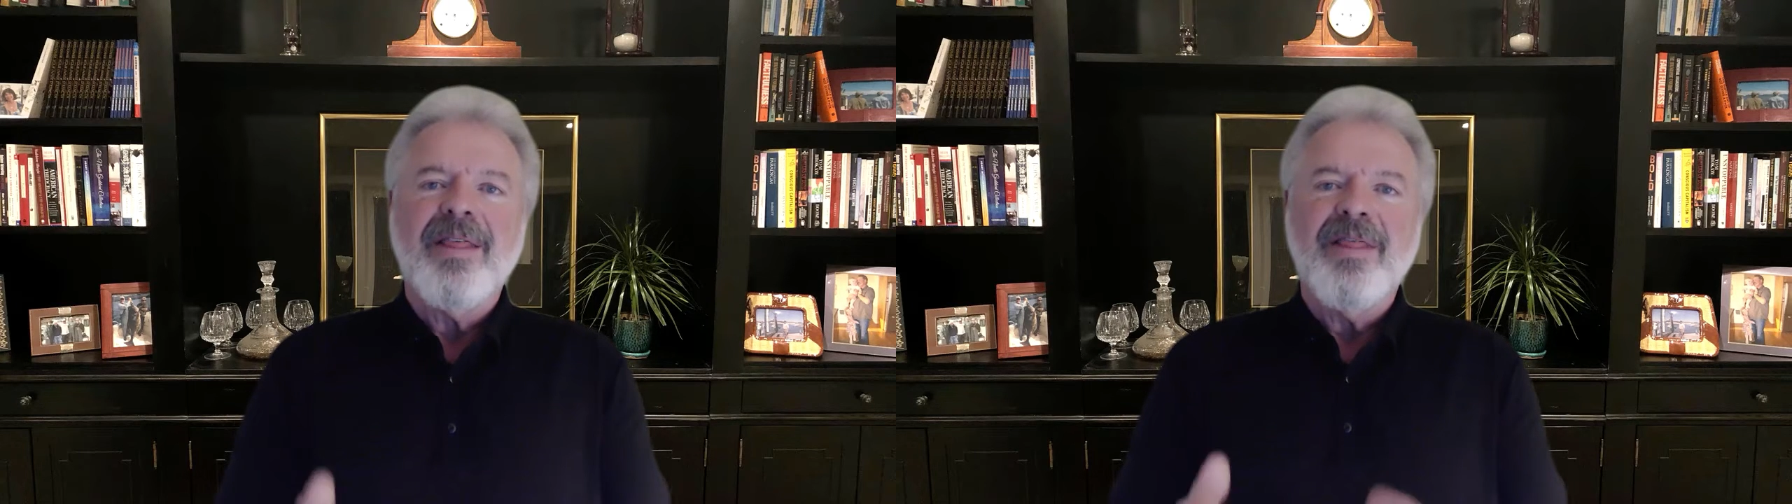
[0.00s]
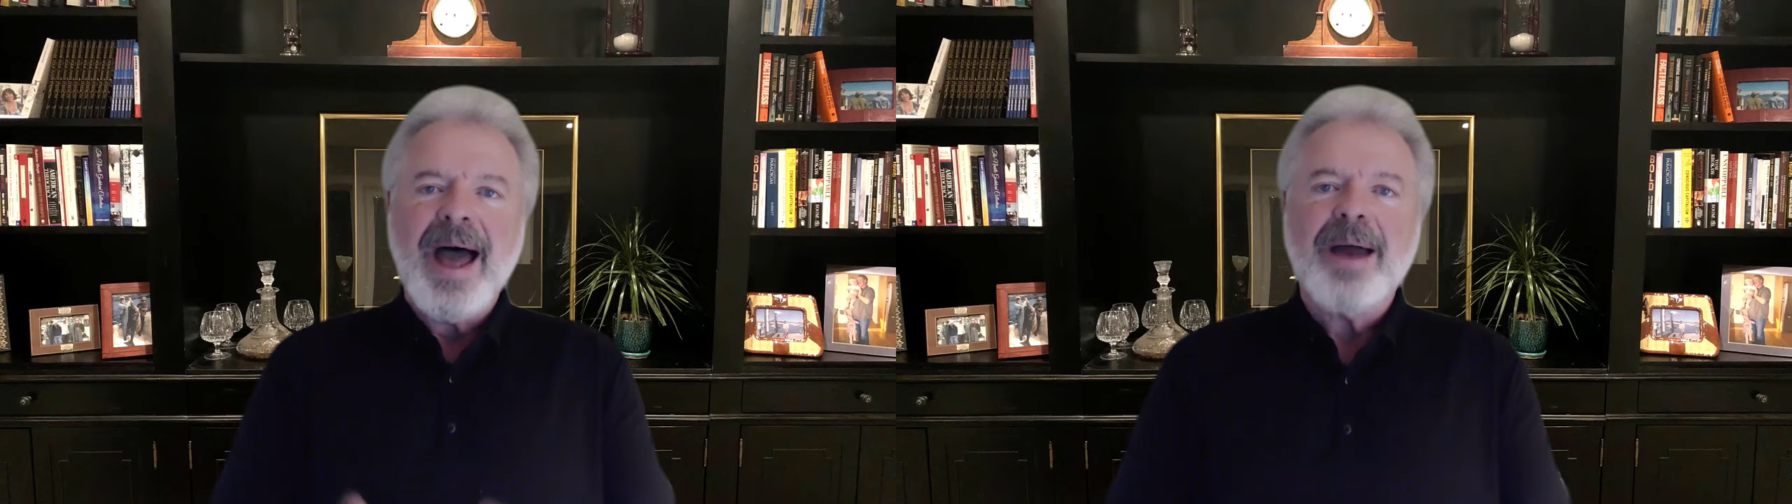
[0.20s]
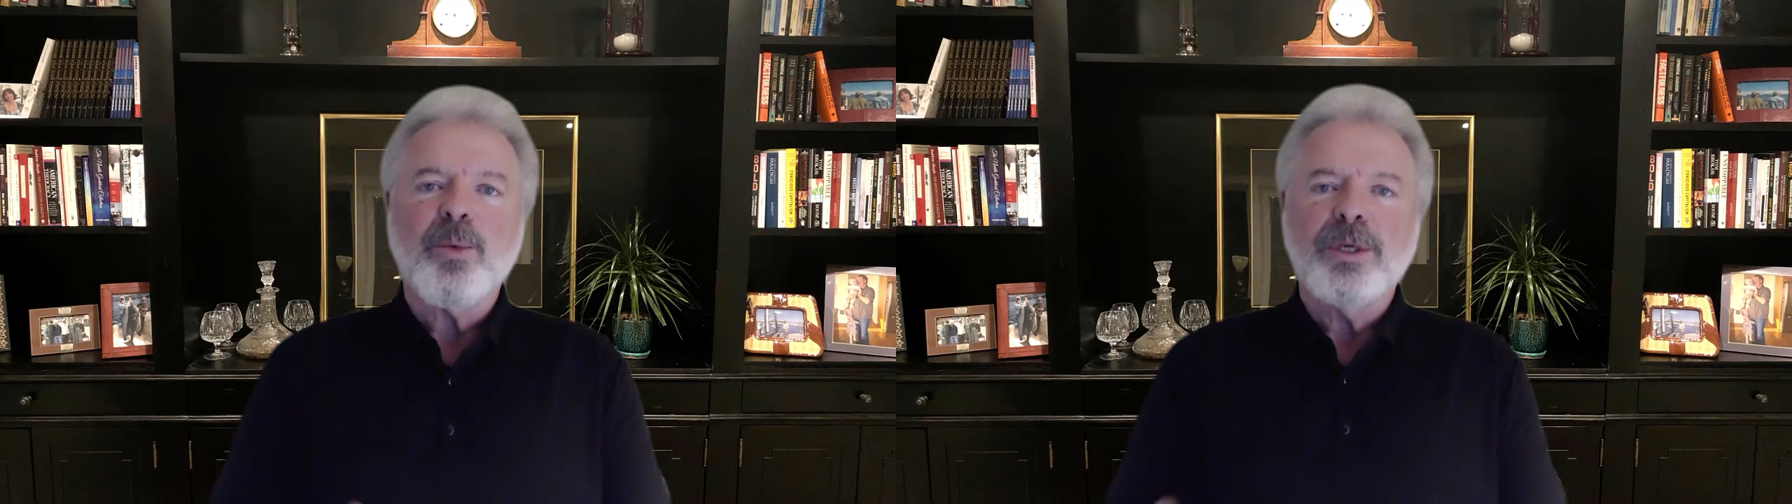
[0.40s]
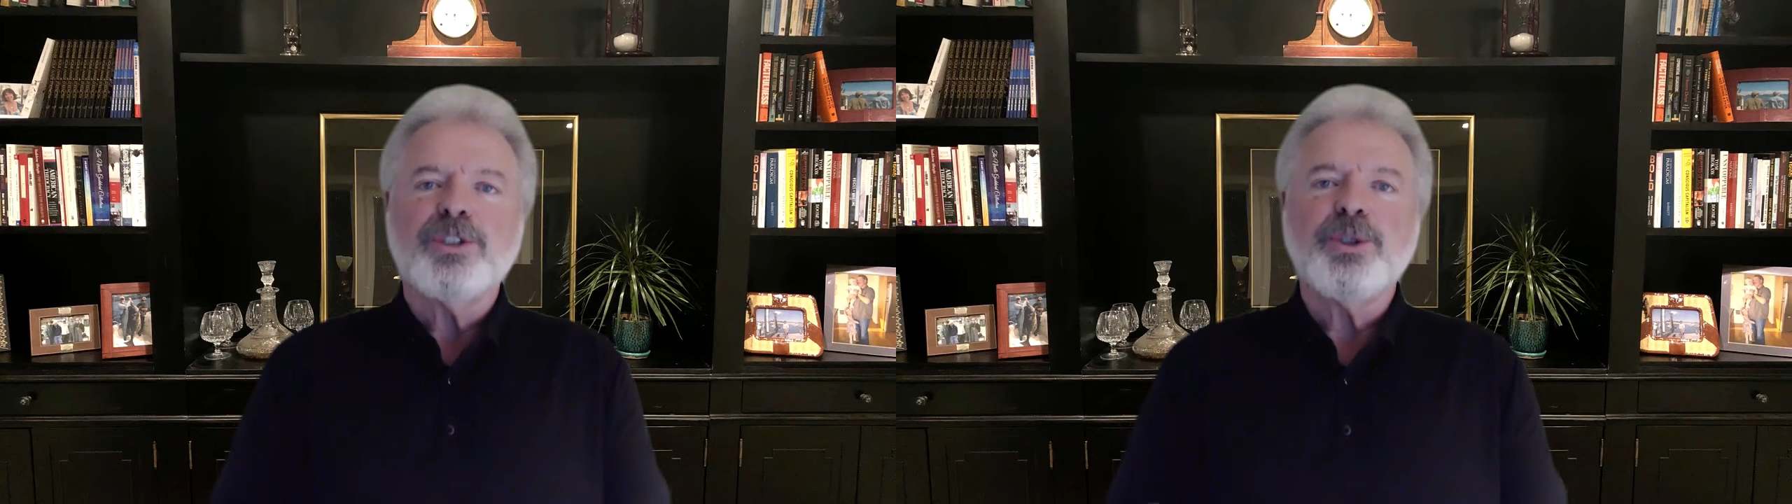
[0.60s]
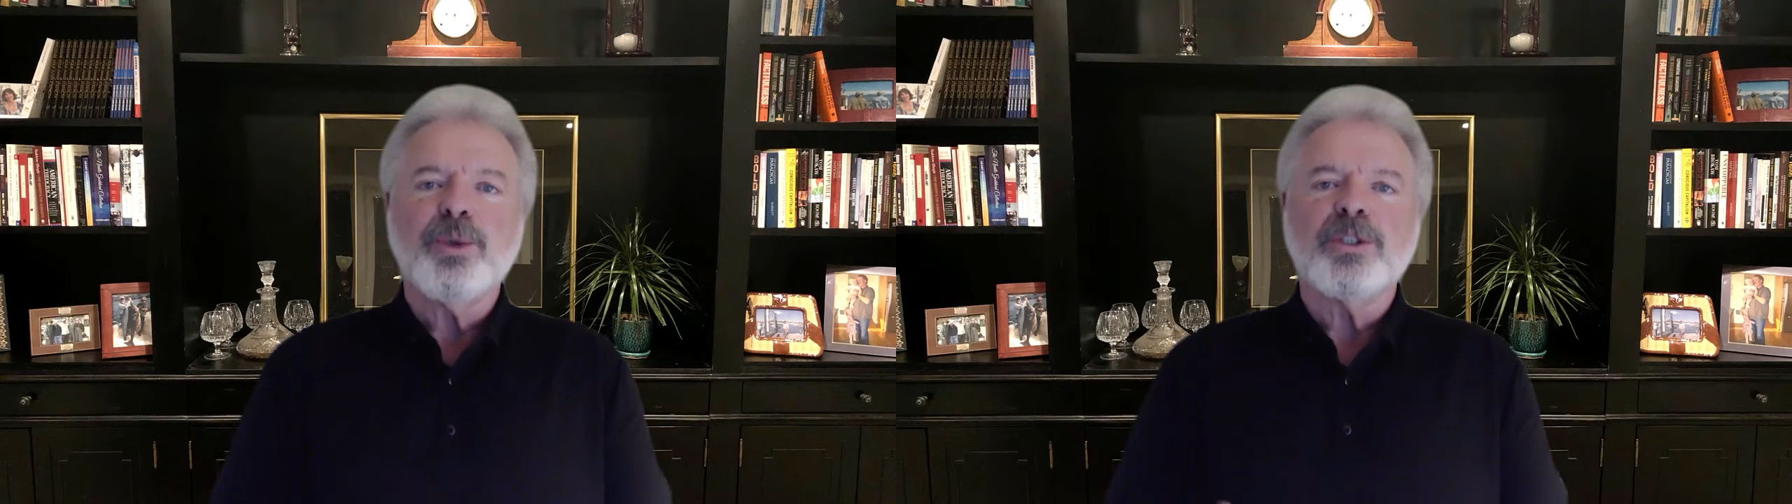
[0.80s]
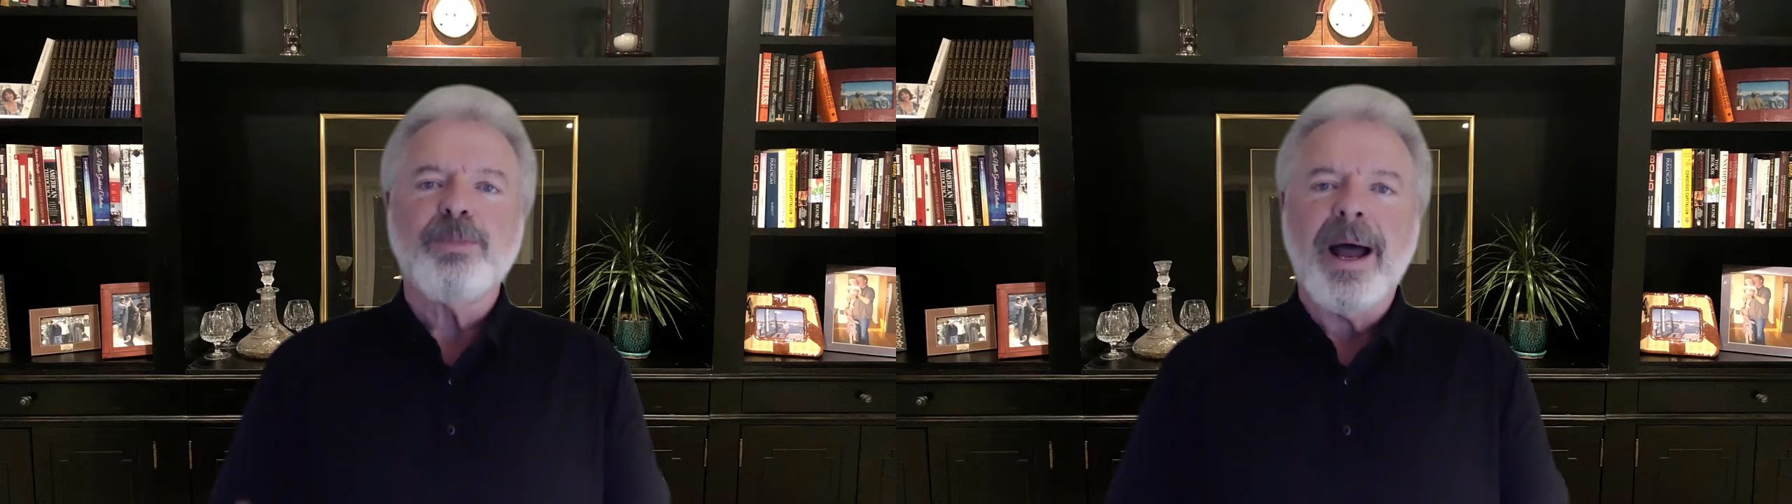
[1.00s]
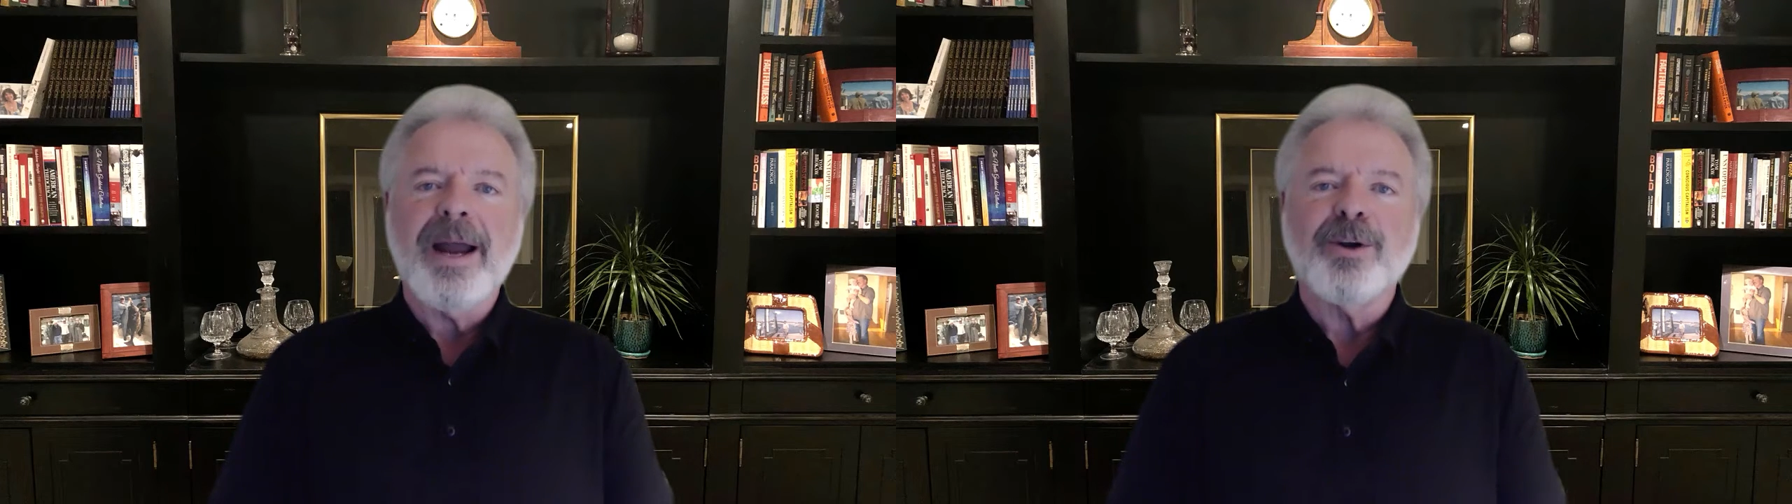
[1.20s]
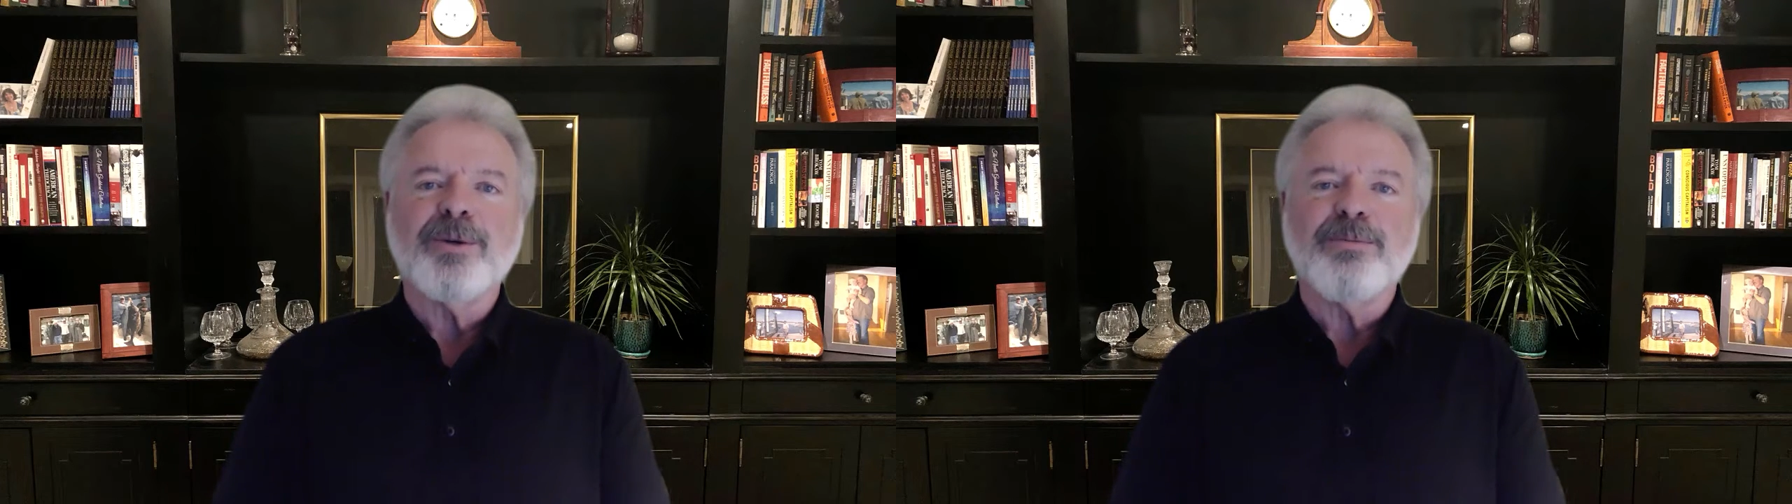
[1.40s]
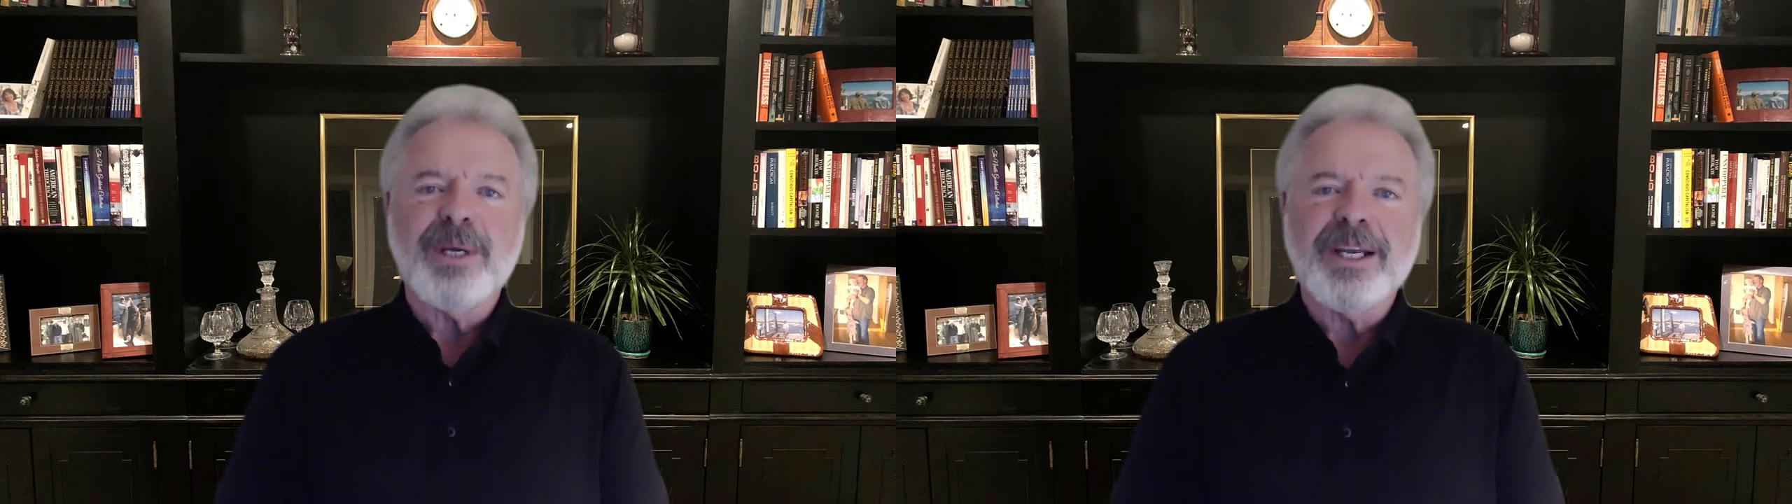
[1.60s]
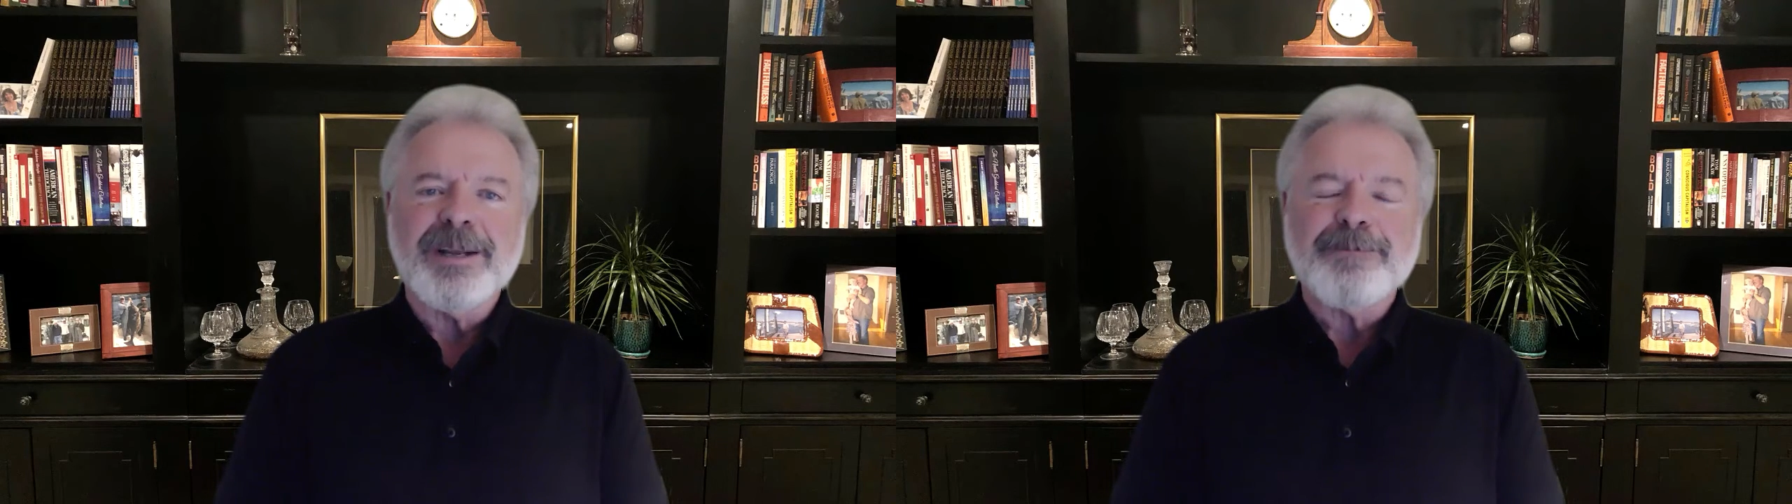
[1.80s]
that which you aspire to be.